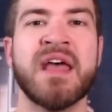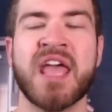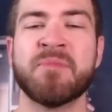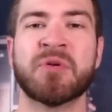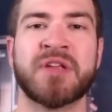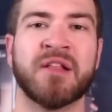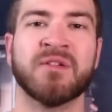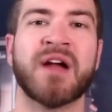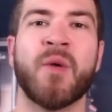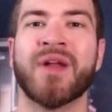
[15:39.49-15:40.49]
In
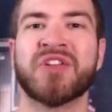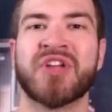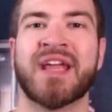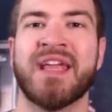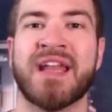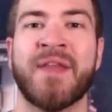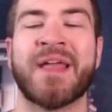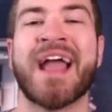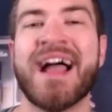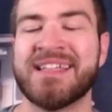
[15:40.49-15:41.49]
particular, I want to check in on the
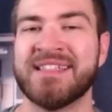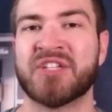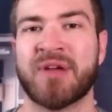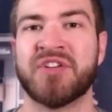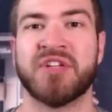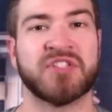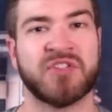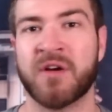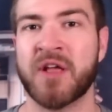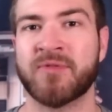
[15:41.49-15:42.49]
guys in the trenches,
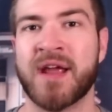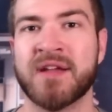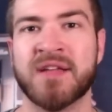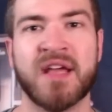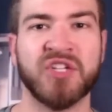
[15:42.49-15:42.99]
Darnell Wright,